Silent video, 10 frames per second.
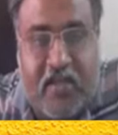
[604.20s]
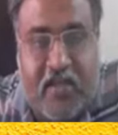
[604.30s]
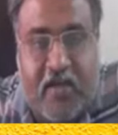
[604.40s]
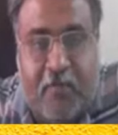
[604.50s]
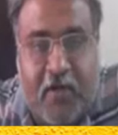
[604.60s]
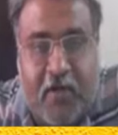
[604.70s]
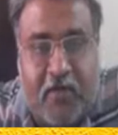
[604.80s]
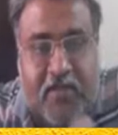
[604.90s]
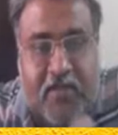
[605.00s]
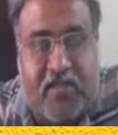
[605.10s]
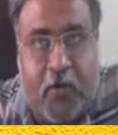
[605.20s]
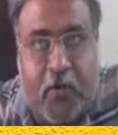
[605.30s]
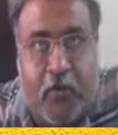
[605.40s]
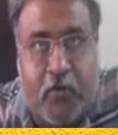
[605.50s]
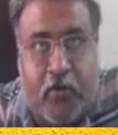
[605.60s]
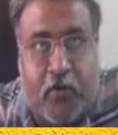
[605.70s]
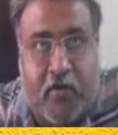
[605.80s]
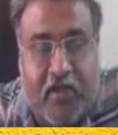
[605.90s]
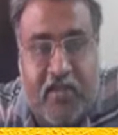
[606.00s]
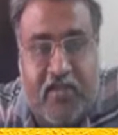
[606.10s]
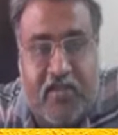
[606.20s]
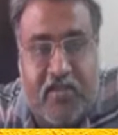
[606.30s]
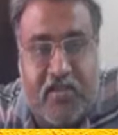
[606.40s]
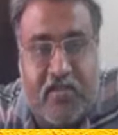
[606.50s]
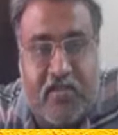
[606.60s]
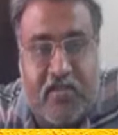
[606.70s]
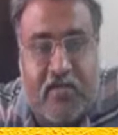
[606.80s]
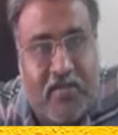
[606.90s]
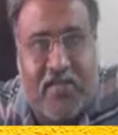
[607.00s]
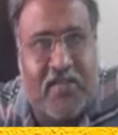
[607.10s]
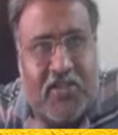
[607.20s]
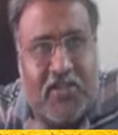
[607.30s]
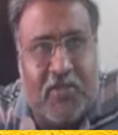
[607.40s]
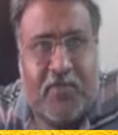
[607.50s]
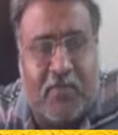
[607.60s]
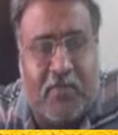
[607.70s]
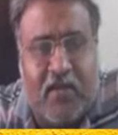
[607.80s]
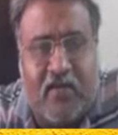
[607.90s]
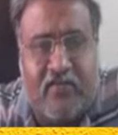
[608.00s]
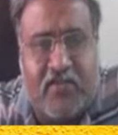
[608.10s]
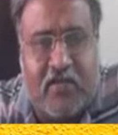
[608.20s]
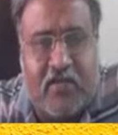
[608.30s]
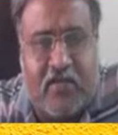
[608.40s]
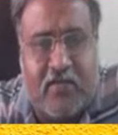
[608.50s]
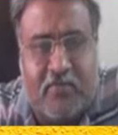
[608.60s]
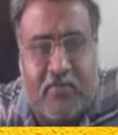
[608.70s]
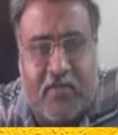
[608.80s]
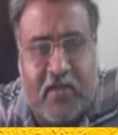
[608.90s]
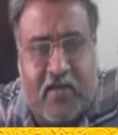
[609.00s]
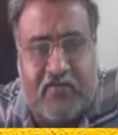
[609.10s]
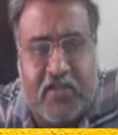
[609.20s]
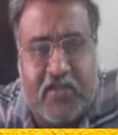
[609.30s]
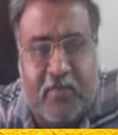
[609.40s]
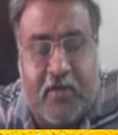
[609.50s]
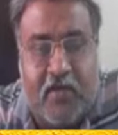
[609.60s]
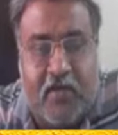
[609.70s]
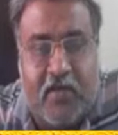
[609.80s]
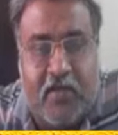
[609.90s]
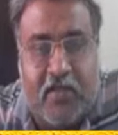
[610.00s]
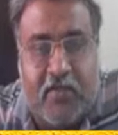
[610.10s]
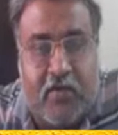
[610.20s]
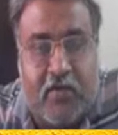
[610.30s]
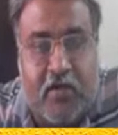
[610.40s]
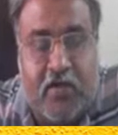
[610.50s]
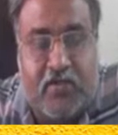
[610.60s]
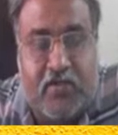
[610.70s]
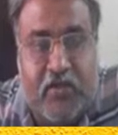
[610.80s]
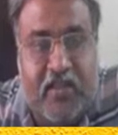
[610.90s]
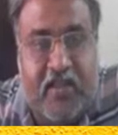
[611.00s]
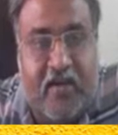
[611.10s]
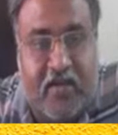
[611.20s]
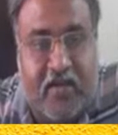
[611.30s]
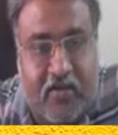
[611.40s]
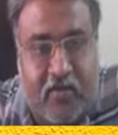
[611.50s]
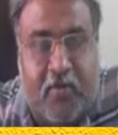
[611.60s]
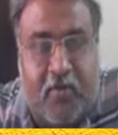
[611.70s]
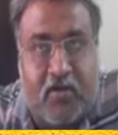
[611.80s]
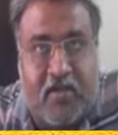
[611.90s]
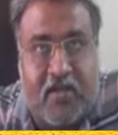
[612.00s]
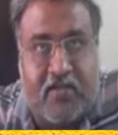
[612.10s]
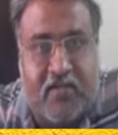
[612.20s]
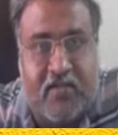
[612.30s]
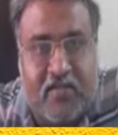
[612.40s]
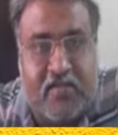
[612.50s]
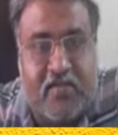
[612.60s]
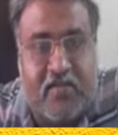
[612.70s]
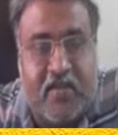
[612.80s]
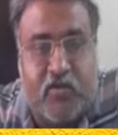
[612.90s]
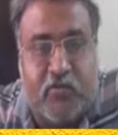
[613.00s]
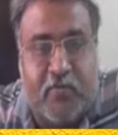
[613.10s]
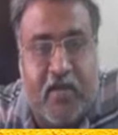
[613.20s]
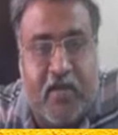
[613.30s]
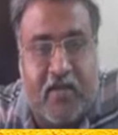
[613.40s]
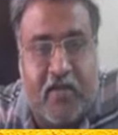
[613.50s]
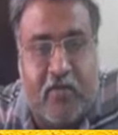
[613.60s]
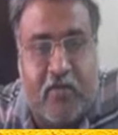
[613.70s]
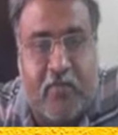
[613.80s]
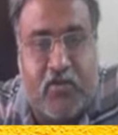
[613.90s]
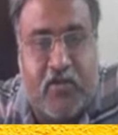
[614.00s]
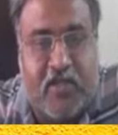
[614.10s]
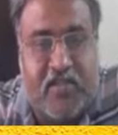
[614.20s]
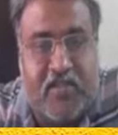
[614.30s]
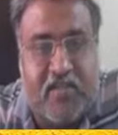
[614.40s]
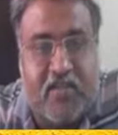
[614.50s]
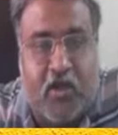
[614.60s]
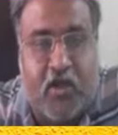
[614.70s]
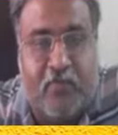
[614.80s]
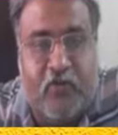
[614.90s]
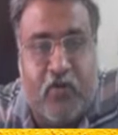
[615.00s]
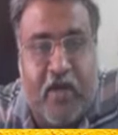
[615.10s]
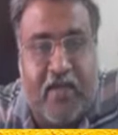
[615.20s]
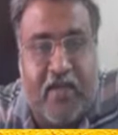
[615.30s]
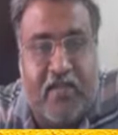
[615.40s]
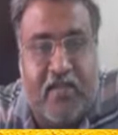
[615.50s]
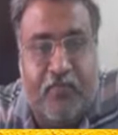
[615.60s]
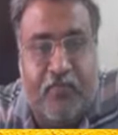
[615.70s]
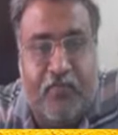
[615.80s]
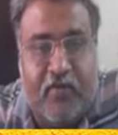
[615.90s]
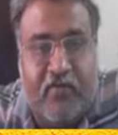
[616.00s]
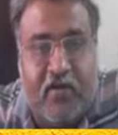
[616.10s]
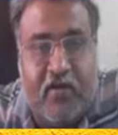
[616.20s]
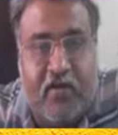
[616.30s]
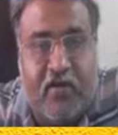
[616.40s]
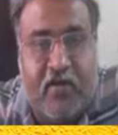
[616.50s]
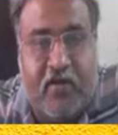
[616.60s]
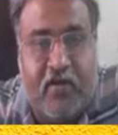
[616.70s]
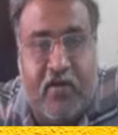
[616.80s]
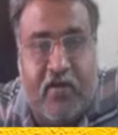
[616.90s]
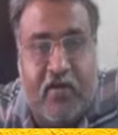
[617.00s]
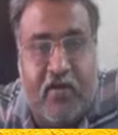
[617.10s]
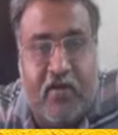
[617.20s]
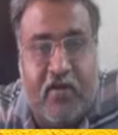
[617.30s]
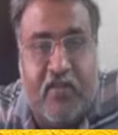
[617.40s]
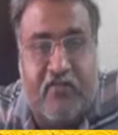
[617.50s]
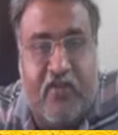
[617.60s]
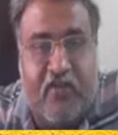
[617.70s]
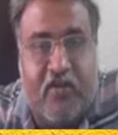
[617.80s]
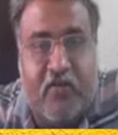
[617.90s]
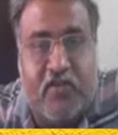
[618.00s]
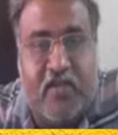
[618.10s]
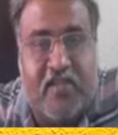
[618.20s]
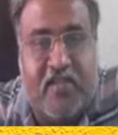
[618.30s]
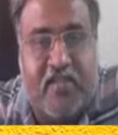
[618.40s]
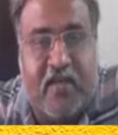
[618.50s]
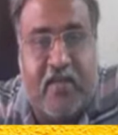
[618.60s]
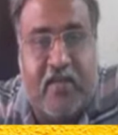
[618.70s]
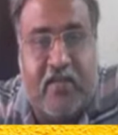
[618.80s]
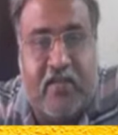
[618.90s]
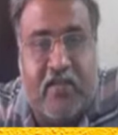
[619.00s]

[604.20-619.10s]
three compartments in this pontoon. In this, it's just a ship, some kind of uh, some kind of shape. That's all. So in that rectangular box, rather, this is assumed to be a rectangular box. You can see the top view and the uh, front view the front view says that